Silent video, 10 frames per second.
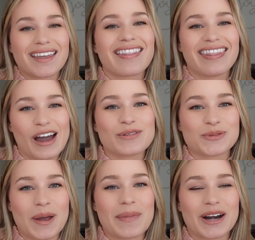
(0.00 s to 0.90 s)
That was
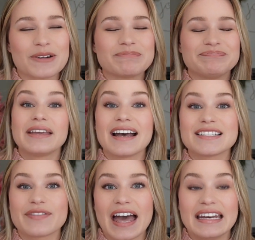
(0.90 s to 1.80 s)
way better. Because
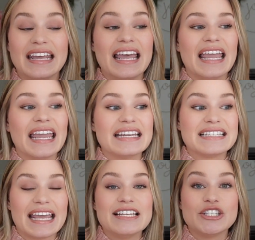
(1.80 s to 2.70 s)
of that, it
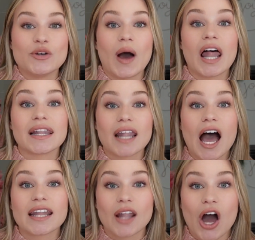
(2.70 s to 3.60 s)
takes you a
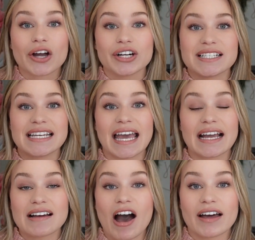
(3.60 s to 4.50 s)
lot longer to get
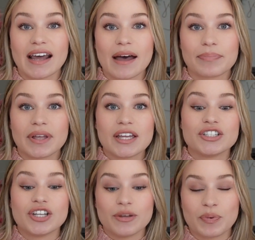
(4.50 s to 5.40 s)
caught up
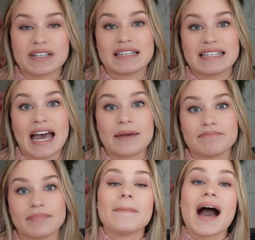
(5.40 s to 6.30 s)
to the present time.
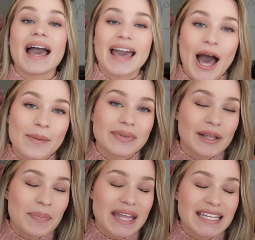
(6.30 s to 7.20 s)
My humble
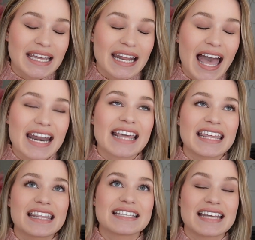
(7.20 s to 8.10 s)
opinion, and I
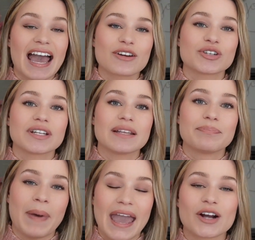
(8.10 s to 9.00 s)
think this actually
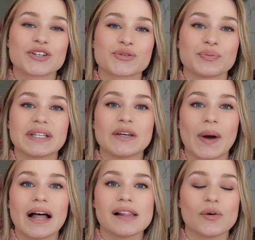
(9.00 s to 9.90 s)
pairs really
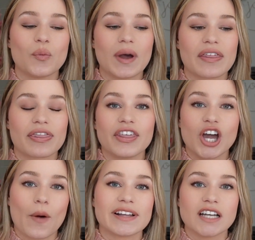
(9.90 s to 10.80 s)
well with the
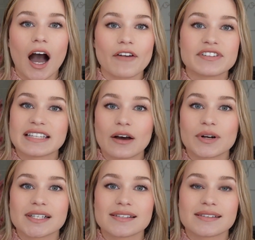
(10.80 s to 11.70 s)
going to office
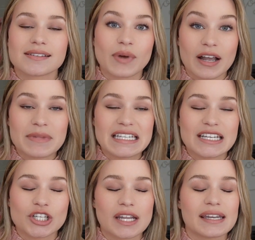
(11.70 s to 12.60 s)
hours
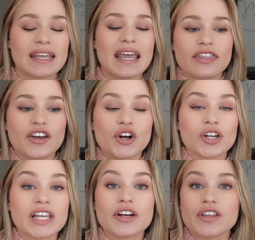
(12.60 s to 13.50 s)
recommendation. The
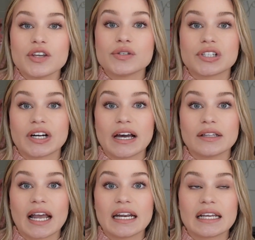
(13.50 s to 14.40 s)
earlier that you start
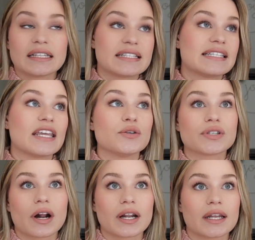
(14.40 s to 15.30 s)
outlining, let's say you
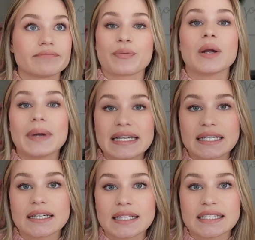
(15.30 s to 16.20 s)
started 3 weeks
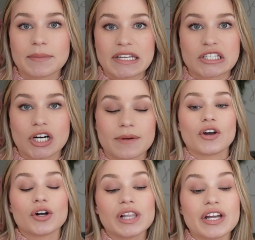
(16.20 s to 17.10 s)
into the semester, the
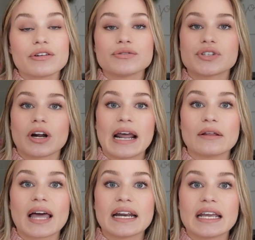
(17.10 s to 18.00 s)
earlier you start
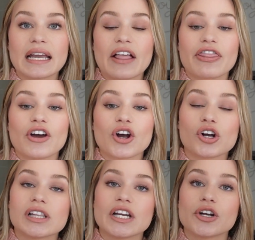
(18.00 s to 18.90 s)
outlining, the
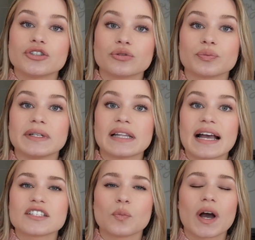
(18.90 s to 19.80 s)
earlier you'll
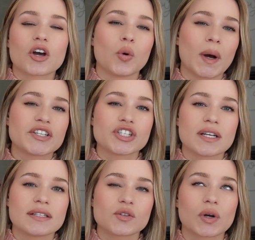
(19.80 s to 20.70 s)
realize what
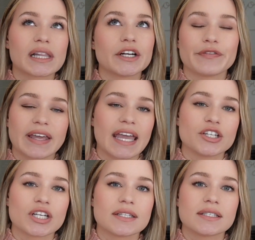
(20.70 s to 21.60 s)
questions or
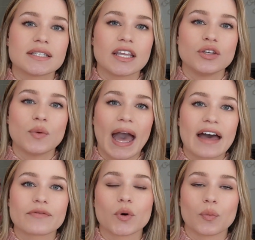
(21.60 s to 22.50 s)
clarifications that you
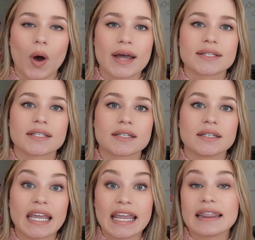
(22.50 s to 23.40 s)
have or want
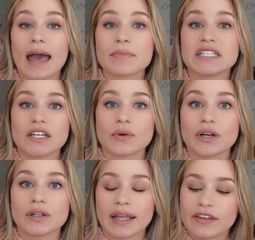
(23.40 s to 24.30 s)
in that
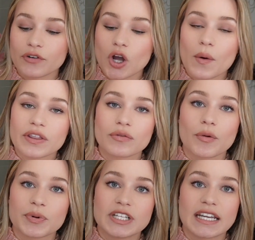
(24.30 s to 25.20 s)
material. Like if you're going through a
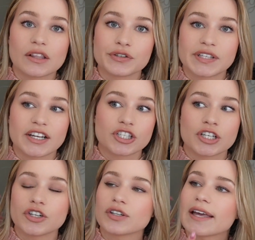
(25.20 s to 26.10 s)
particular section
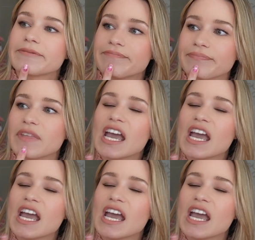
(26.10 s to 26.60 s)
and you're like, I